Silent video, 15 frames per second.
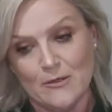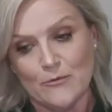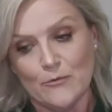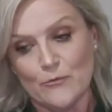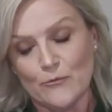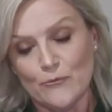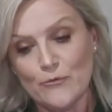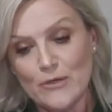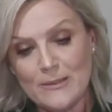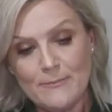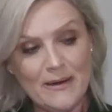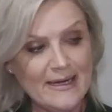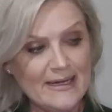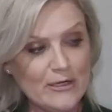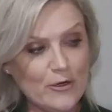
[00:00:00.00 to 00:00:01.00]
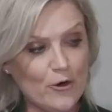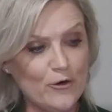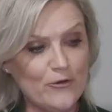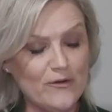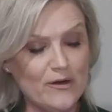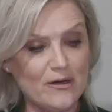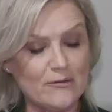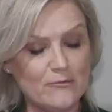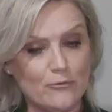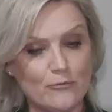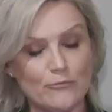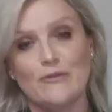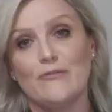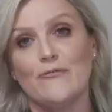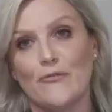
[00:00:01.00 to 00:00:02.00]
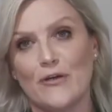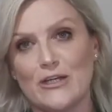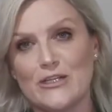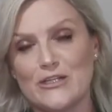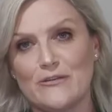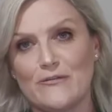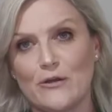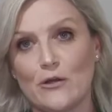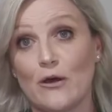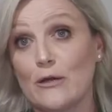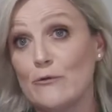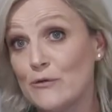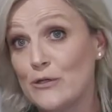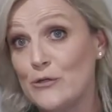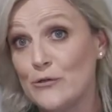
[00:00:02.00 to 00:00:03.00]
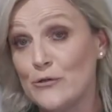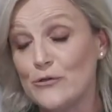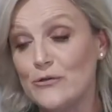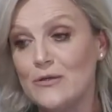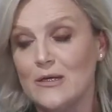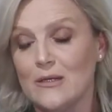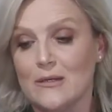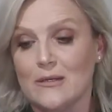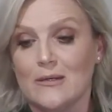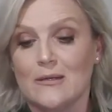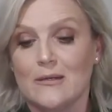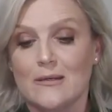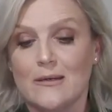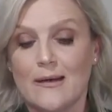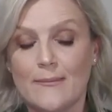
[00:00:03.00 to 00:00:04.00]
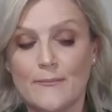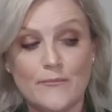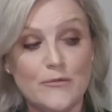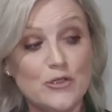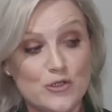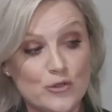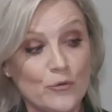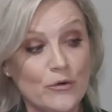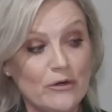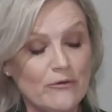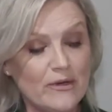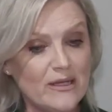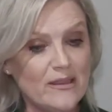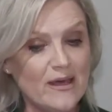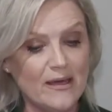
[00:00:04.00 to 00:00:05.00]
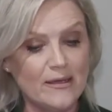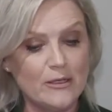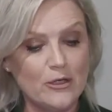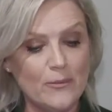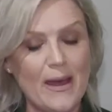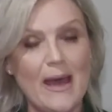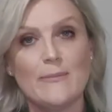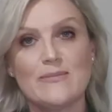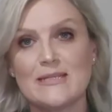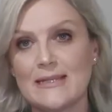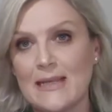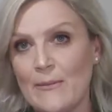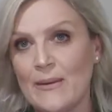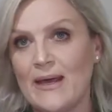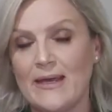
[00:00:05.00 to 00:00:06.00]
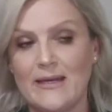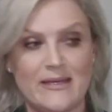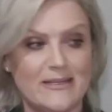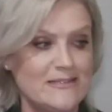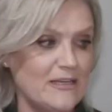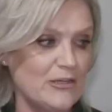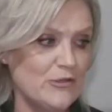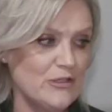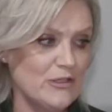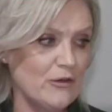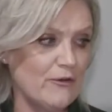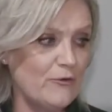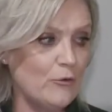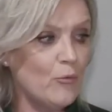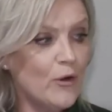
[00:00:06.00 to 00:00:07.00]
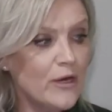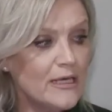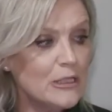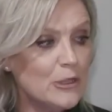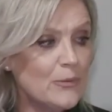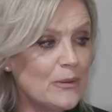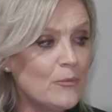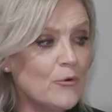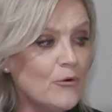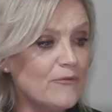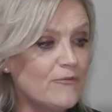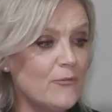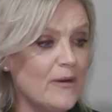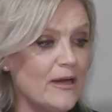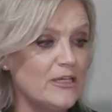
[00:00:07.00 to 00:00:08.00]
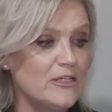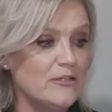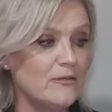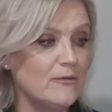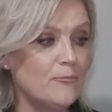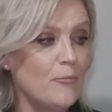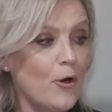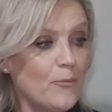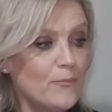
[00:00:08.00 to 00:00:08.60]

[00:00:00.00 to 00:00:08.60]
repaint over or refresh, if you like, renew joinery that, you know, perhaps laminate, etc. So if you're wanting a little bit more information, pop